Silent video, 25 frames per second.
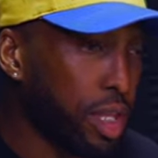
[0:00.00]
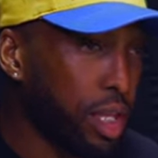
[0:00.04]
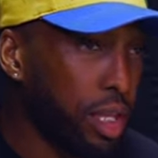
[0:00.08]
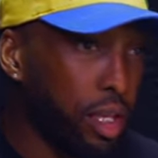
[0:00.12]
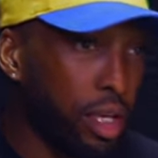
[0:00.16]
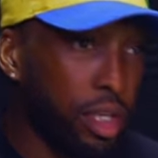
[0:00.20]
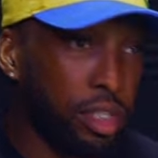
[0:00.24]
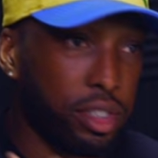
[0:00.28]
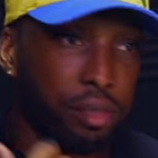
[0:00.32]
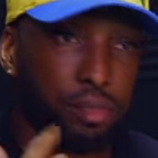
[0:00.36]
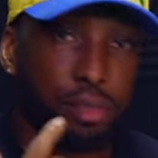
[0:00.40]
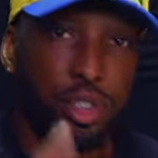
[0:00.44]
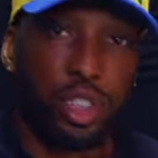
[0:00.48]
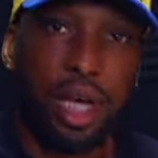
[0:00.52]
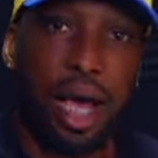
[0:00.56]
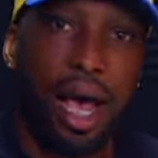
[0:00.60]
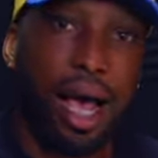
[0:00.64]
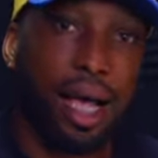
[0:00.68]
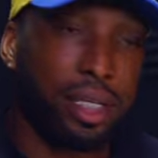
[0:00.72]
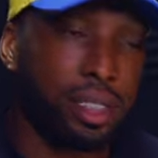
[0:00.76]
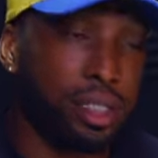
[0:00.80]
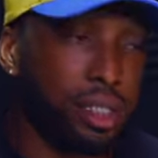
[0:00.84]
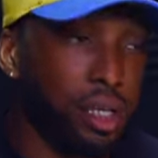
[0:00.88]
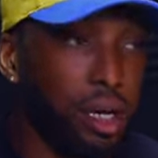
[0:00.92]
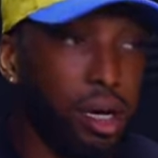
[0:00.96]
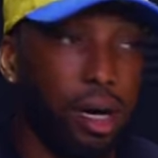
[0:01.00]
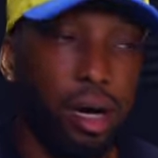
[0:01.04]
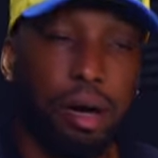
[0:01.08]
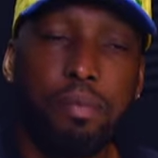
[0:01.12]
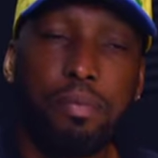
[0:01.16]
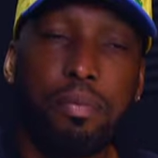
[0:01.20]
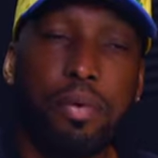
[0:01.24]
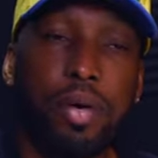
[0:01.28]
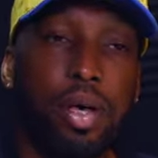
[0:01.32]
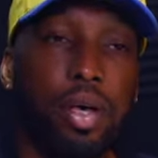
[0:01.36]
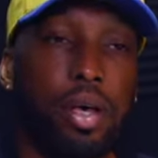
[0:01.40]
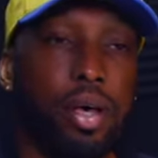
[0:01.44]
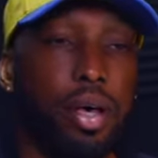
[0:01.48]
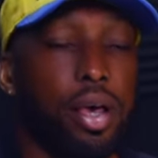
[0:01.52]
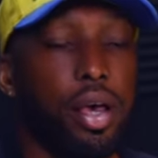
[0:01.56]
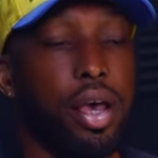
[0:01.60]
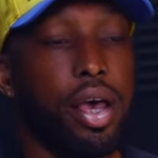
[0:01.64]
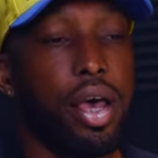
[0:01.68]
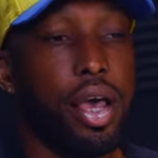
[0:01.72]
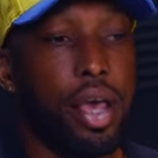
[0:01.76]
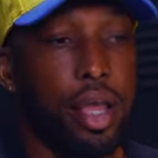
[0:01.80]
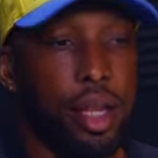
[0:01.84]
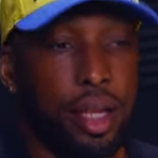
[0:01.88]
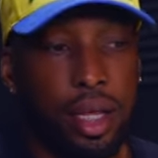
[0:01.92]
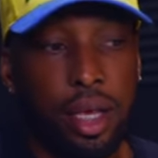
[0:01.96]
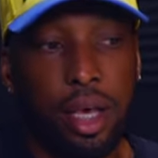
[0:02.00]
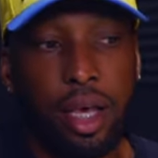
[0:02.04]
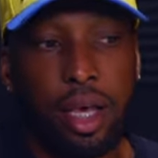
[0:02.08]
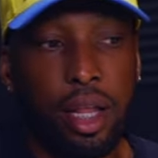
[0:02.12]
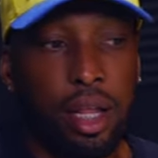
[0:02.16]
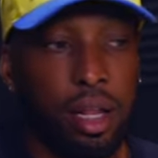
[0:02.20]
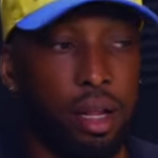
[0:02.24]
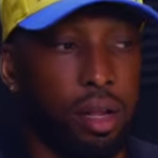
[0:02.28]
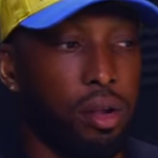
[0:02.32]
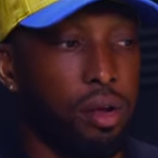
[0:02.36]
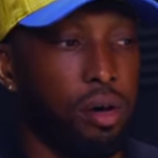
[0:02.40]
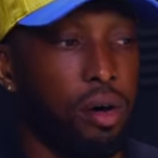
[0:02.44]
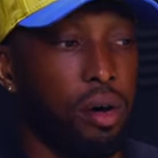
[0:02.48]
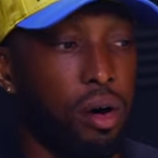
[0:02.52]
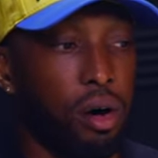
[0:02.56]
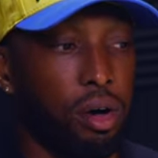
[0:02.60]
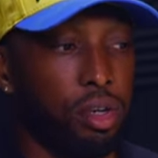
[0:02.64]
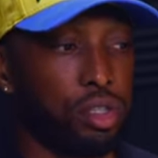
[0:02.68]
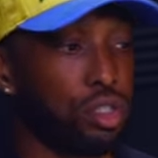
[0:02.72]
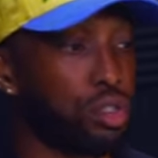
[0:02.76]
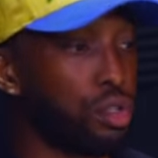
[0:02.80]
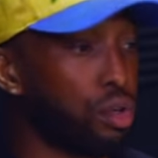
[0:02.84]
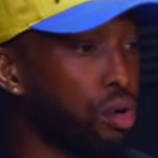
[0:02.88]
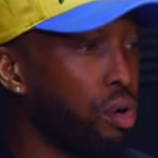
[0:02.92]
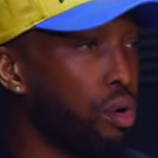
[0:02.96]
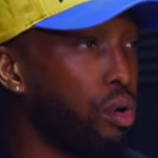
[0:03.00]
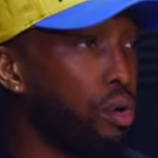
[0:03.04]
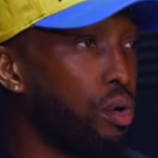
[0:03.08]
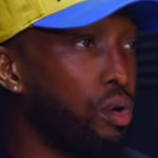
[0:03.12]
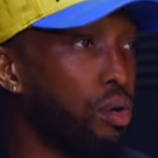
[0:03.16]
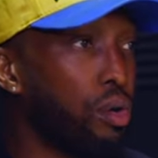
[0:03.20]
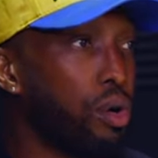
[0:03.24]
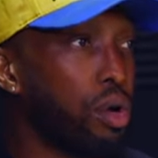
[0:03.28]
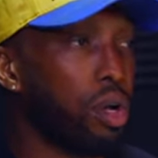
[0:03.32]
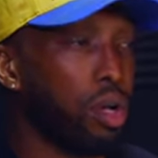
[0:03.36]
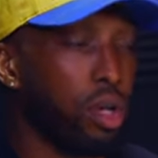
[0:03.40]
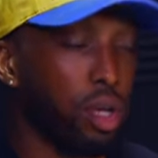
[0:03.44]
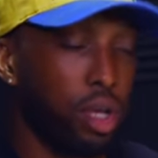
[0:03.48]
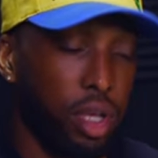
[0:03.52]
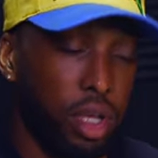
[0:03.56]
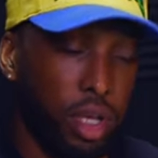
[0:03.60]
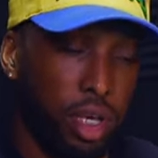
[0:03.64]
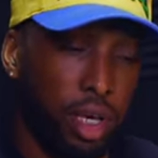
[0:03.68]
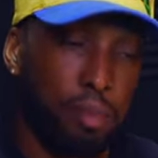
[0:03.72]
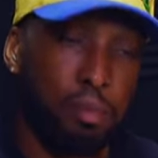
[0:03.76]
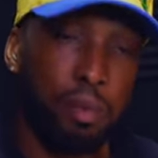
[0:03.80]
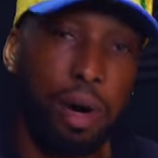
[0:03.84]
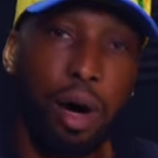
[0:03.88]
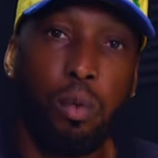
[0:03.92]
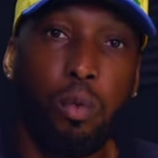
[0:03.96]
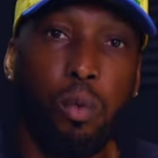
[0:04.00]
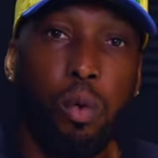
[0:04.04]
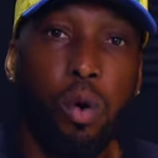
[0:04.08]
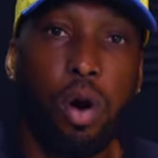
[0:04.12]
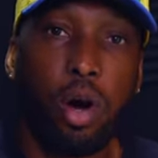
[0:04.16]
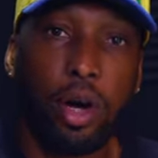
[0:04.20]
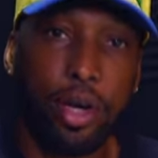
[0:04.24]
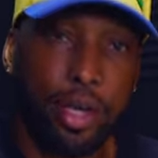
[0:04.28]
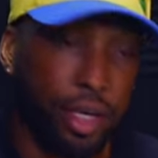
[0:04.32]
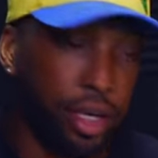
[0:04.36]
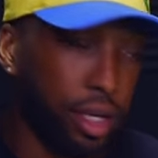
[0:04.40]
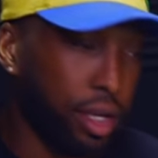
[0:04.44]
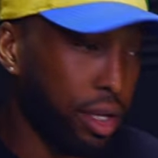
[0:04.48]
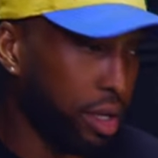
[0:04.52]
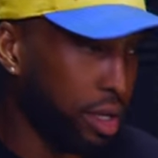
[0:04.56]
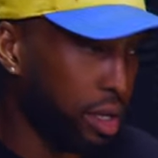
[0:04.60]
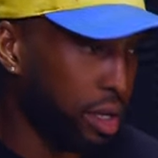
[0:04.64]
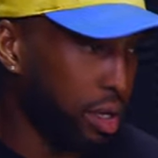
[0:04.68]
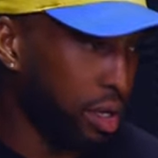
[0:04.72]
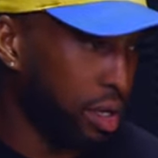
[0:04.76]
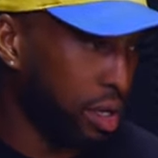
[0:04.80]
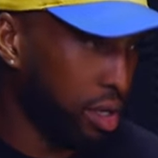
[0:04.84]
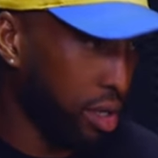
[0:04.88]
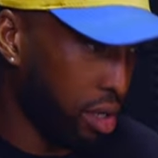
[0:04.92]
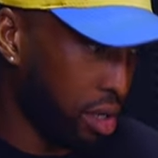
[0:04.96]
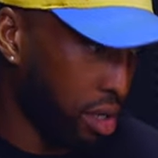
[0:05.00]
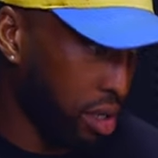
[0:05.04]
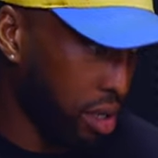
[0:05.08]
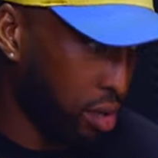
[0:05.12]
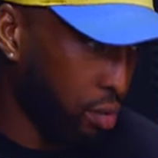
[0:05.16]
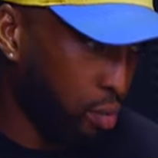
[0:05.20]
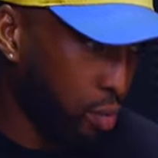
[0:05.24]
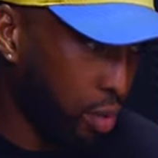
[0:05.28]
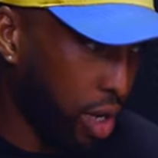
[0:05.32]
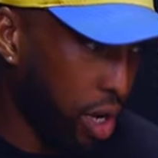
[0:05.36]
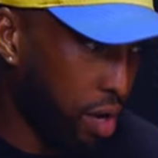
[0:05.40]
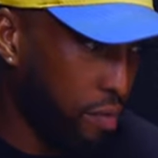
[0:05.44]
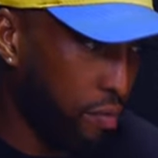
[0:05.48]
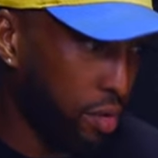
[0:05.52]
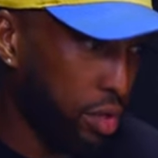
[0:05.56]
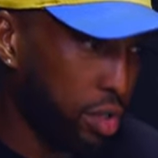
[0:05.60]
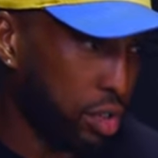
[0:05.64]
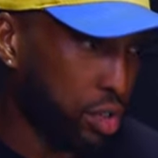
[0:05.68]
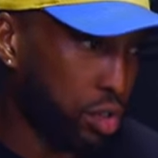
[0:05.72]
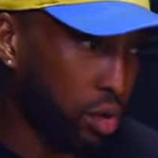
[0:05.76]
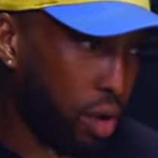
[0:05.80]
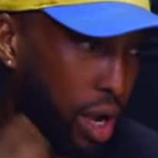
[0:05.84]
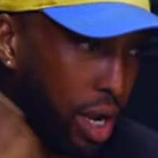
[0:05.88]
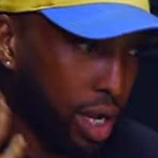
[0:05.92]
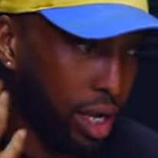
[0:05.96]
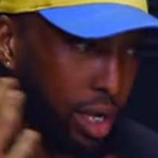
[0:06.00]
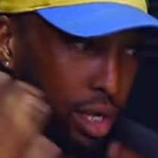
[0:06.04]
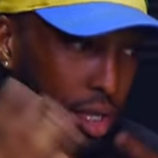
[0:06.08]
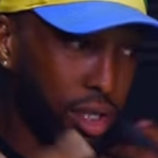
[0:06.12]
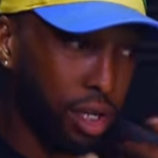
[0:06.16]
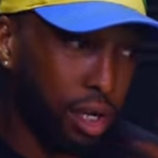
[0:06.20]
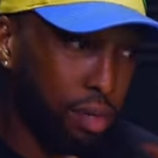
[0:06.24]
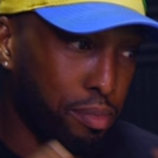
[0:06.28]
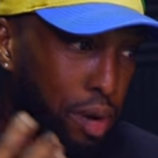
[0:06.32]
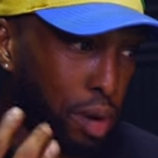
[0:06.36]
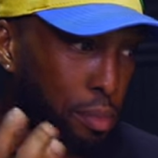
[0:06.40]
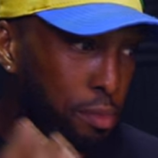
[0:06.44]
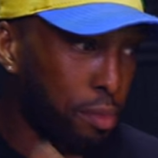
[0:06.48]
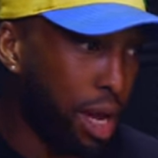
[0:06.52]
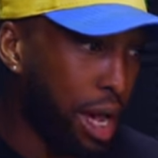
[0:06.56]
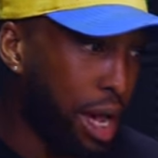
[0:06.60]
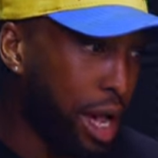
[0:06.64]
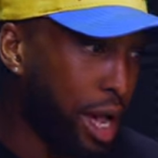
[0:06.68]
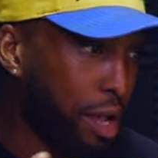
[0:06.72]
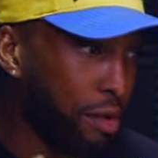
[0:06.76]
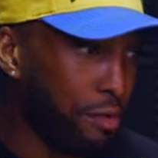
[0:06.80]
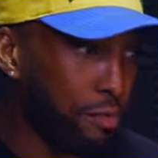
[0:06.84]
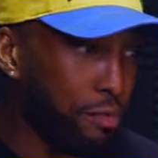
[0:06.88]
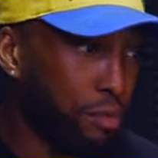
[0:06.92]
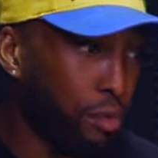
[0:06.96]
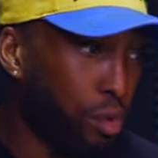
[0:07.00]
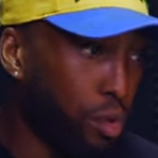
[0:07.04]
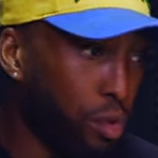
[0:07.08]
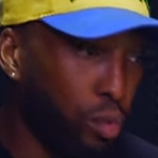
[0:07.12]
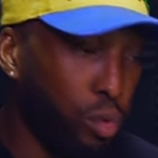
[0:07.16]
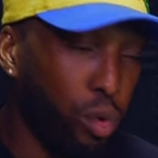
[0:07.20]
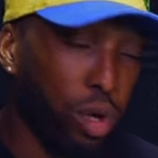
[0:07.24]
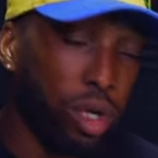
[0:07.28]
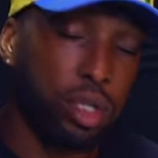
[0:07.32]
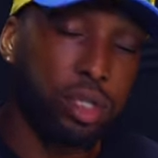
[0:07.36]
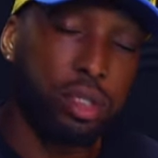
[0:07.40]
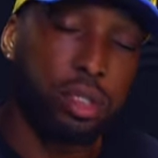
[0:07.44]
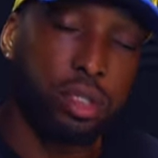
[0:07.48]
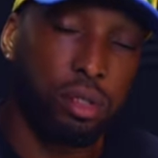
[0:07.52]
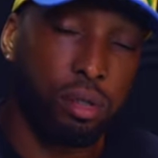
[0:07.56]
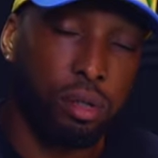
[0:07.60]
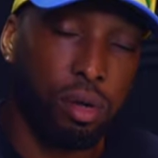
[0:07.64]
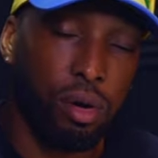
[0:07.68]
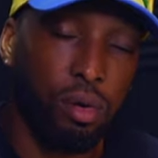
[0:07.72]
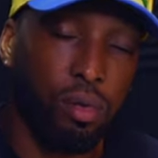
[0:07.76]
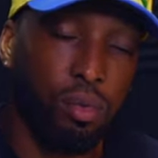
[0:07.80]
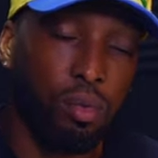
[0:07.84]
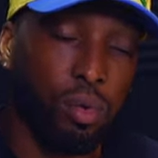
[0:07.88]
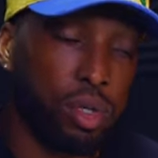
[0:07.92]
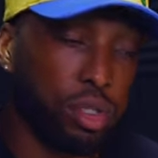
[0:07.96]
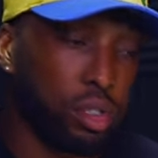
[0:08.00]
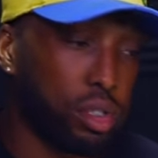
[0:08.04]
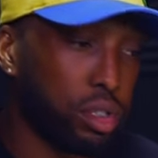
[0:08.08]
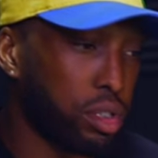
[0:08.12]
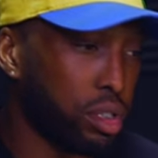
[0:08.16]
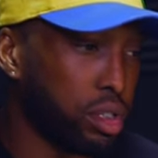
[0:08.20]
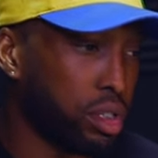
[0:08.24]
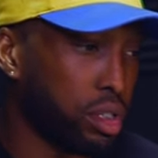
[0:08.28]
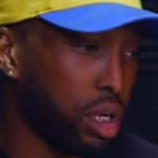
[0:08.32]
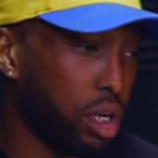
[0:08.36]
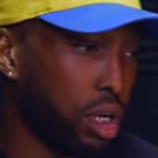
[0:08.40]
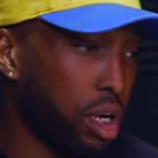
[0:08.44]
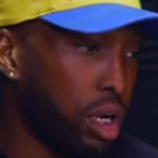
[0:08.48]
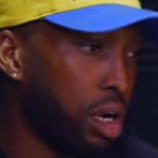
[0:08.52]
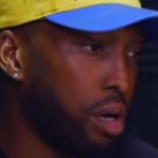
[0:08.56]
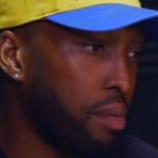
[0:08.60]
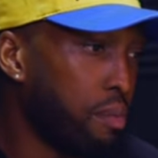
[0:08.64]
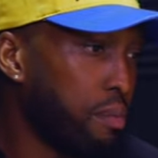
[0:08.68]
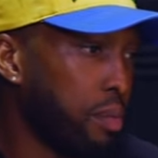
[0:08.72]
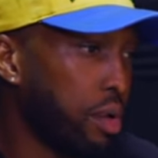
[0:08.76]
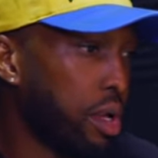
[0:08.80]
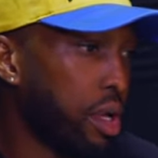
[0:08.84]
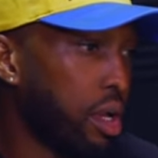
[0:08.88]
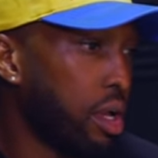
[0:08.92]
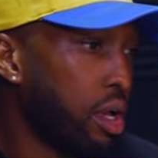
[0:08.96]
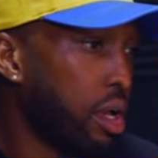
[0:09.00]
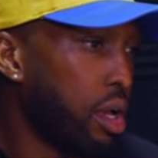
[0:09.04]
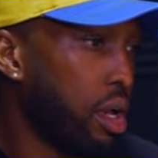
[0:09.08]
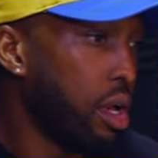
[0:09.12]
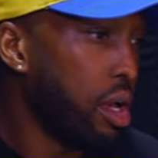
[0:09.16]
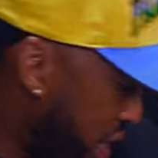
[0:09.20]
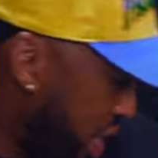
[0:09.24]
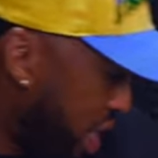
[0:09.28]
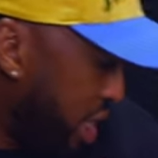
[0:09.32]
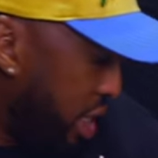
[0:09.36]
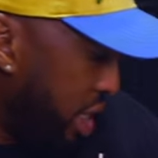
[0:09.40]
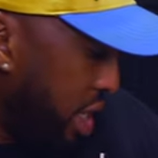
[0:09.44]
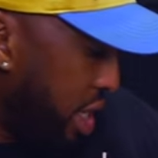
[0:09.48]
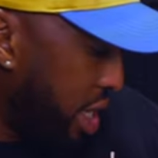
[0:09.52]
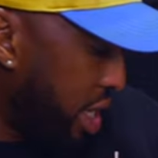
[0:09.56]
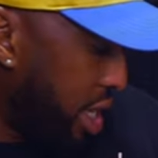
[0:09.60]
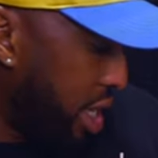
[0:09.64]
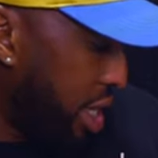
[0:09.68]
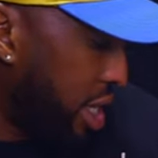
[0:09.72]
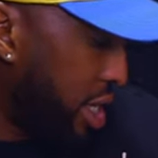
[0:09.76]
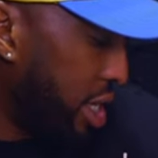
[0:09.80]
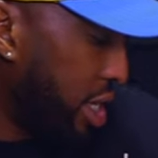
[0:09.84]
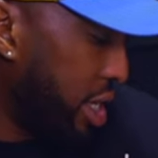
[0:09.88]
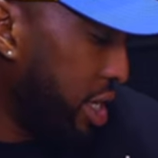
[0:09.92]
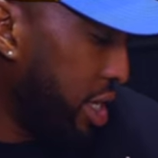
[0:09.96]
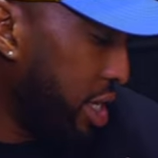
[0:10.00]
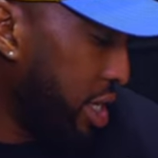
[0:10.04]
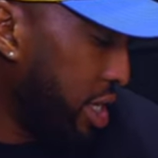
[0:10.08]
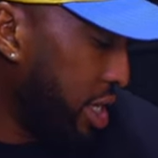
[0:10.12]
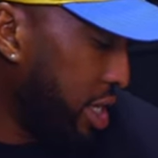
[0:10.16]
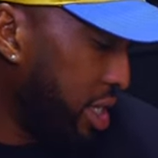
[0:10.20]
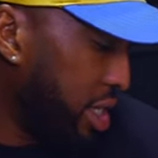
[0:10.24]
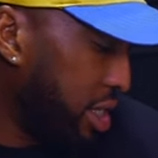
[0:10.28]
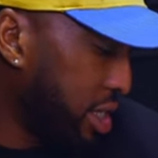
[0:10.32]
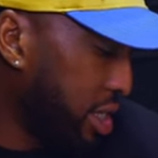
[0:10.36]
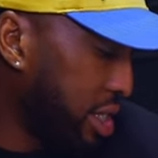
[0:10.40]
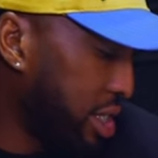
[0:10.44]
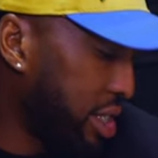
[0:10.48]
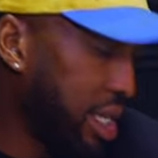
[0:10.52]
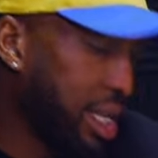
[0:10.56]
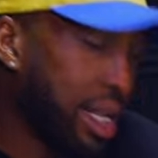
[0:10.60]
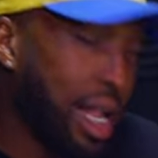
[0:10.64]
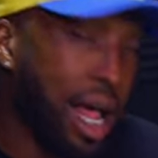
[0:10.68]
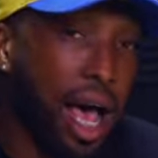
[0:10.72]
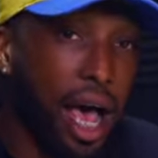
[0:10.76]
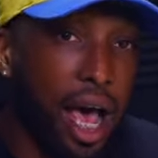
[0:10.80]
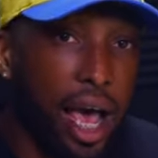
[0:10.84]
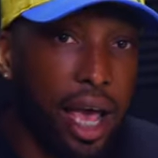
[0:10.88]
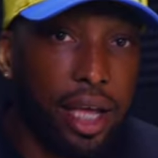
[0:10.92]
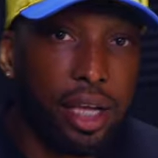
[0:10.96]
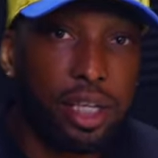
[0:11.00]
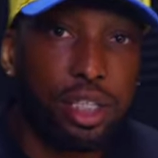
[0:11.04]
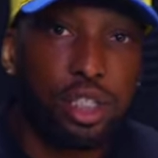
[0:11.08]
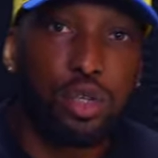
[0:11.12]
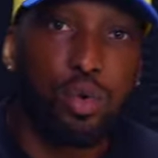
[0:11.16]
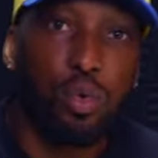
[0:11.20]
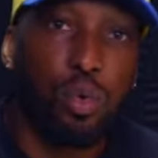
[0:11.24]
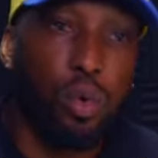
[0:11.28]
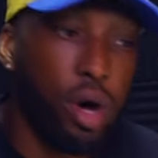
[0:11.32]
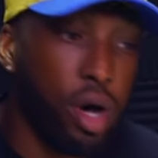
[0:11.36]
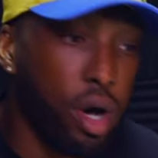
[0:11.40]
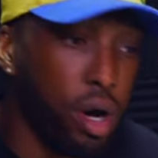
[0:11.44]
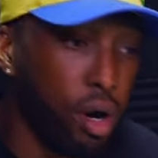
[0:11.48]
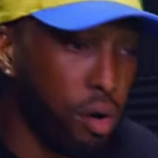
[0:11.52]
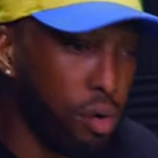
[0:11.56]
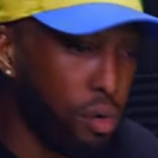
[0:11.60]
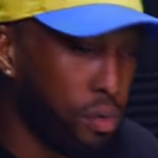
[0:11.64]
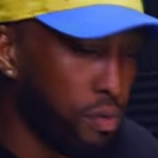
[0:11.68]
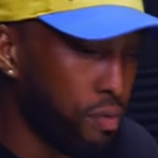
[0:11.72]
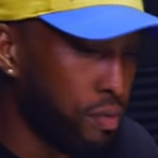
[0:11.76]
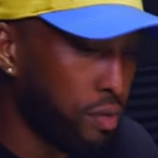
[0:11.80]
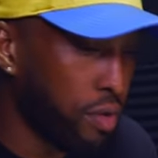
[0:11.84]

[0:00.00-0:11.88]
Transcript: get some shots up and then also get my walk in or whatever so I can clear my mind for what, you know, what's to come. It is 9:12.